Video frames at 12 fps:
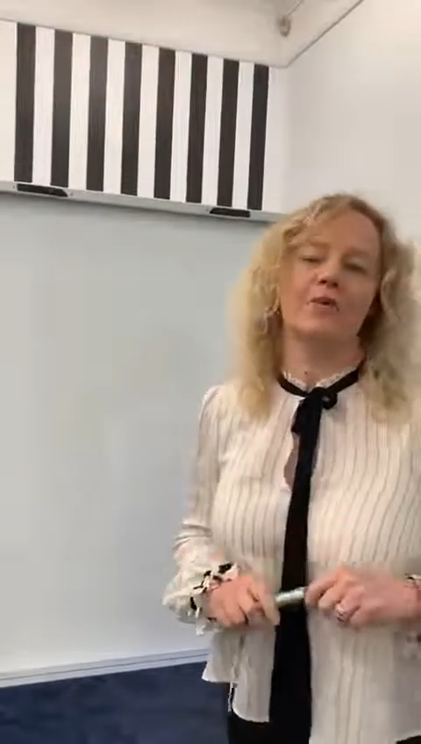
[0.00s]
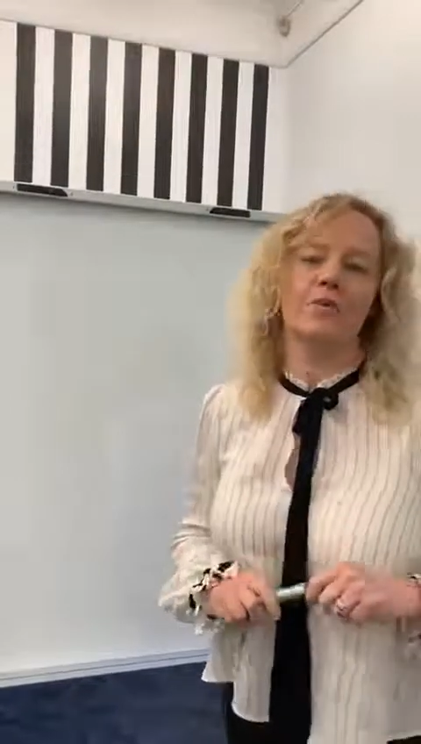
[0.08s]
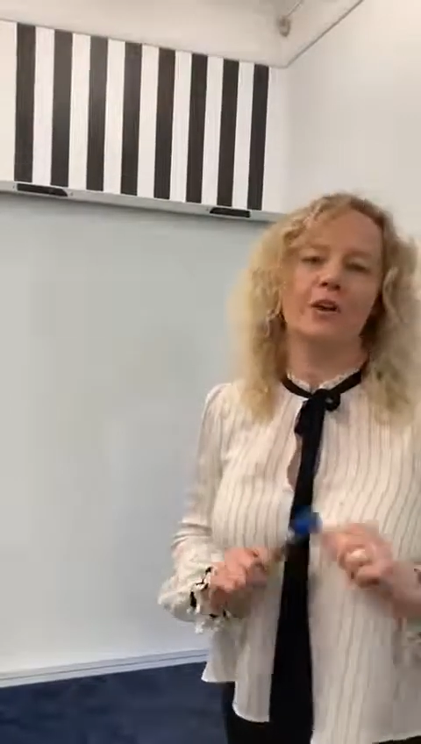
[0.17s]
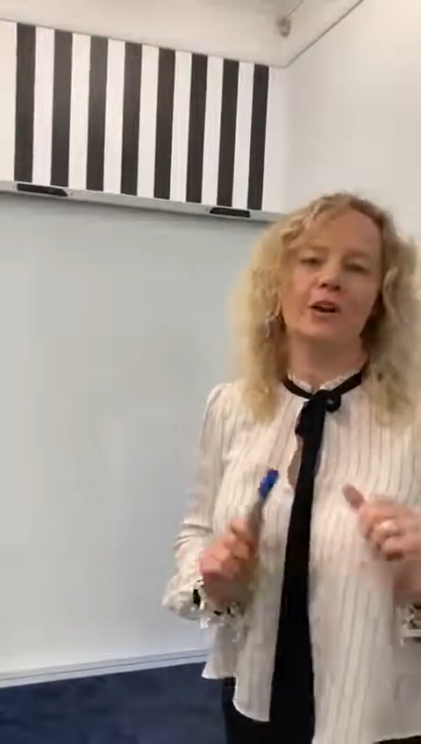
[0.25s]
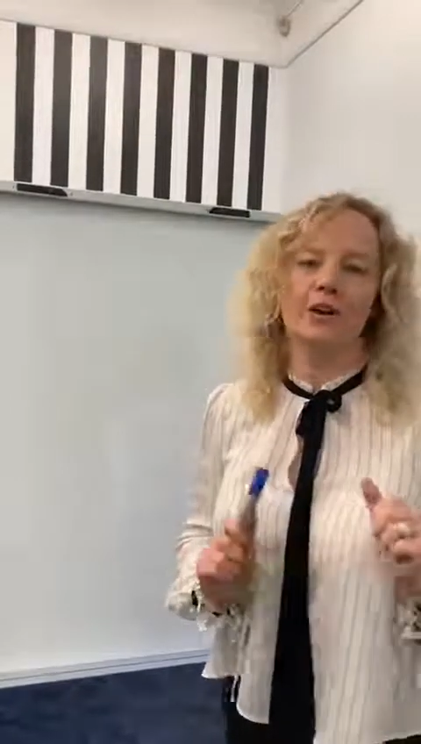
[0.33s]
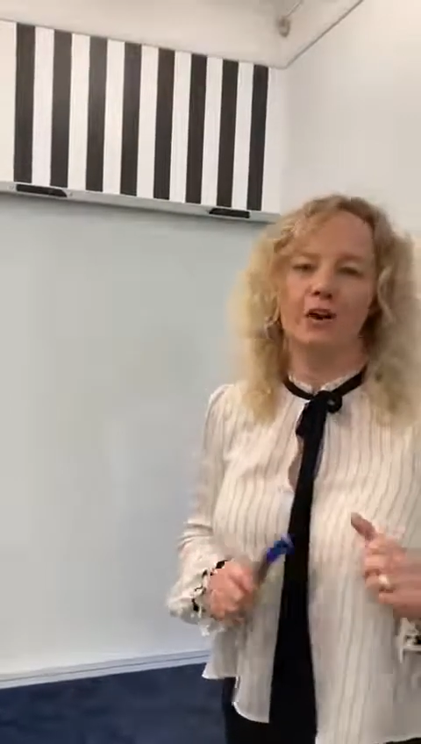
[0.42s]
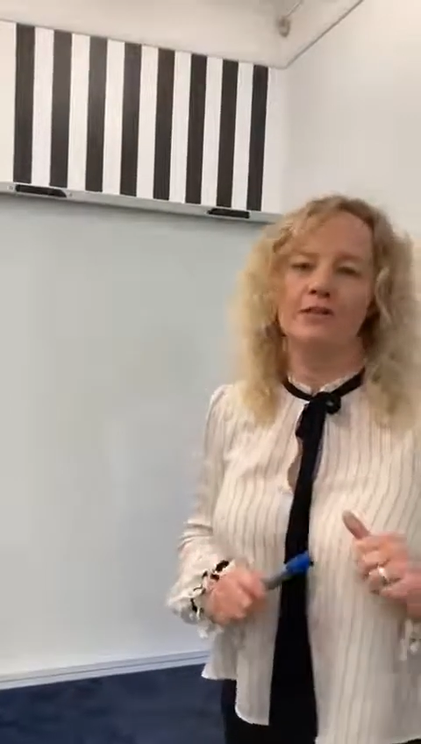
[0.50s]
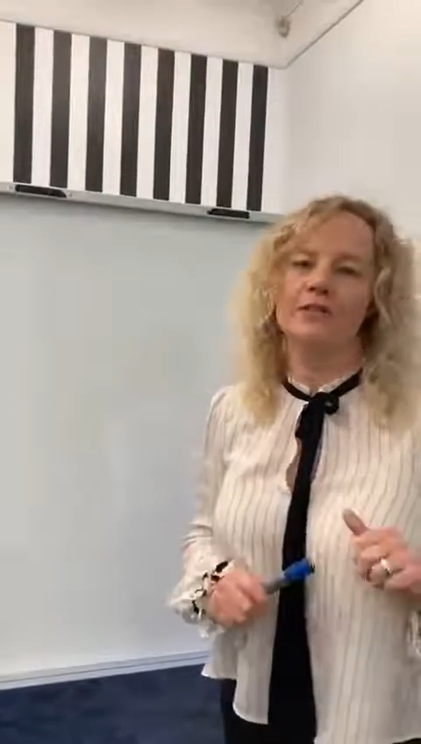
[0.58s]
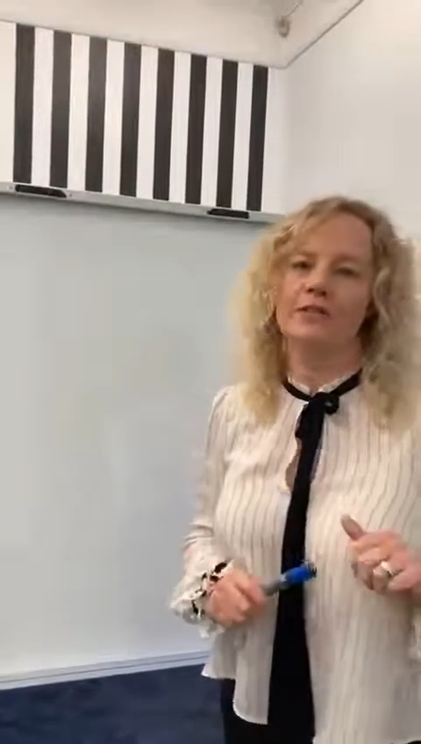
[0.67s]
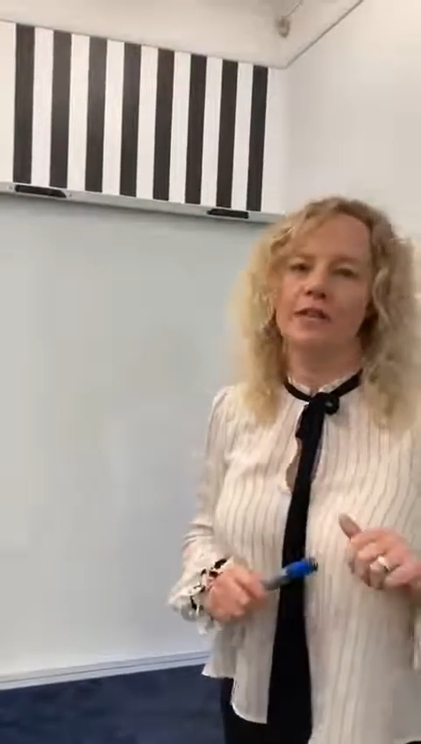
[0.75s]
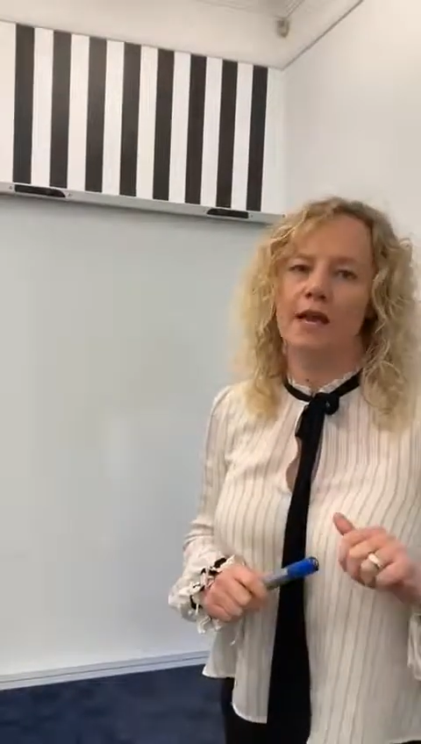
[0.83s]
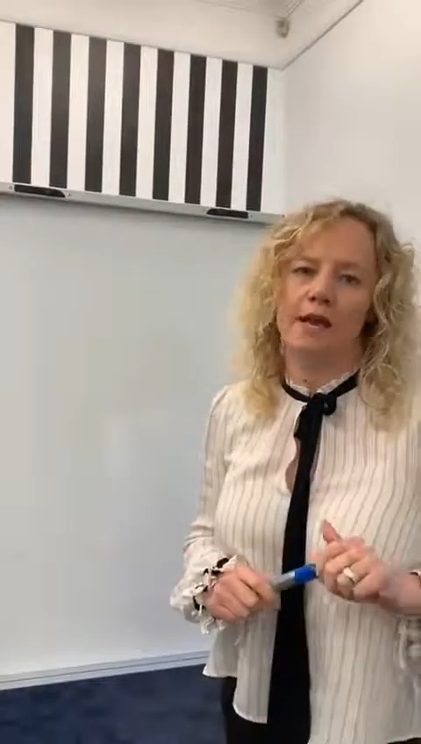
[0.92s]
on what an
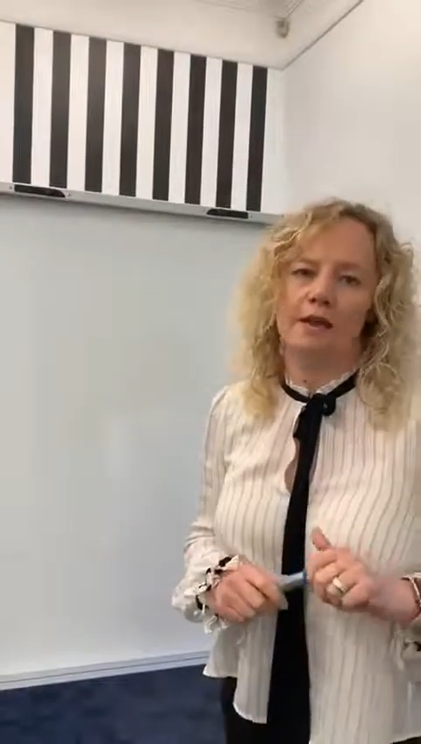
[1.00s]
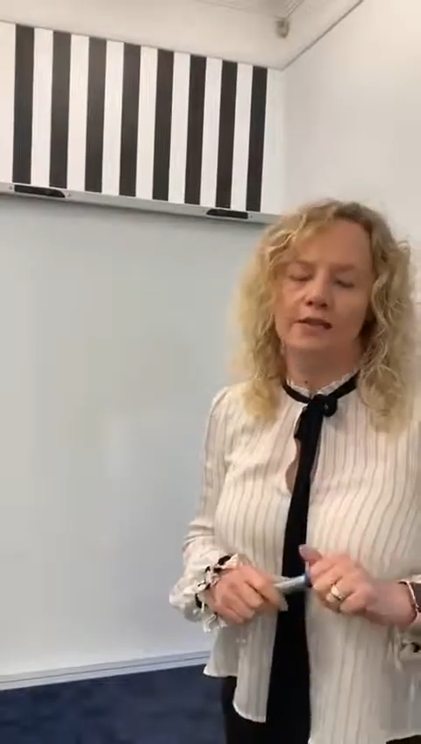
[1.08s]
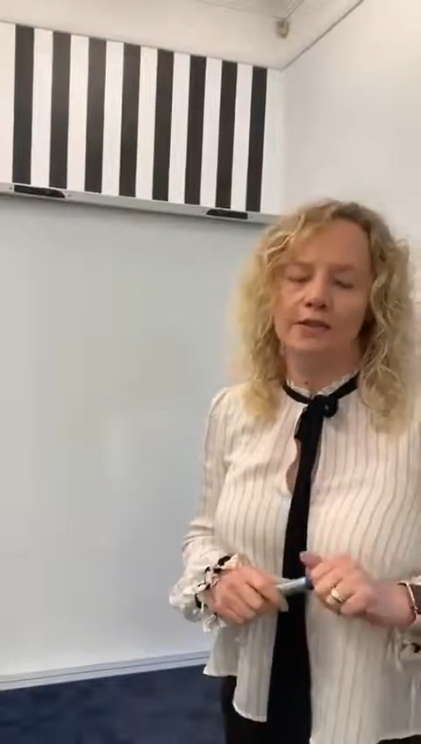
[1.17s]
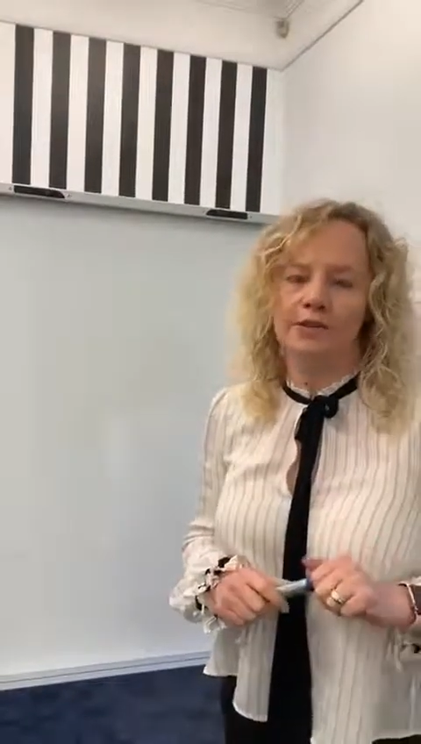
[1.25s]
offset account is.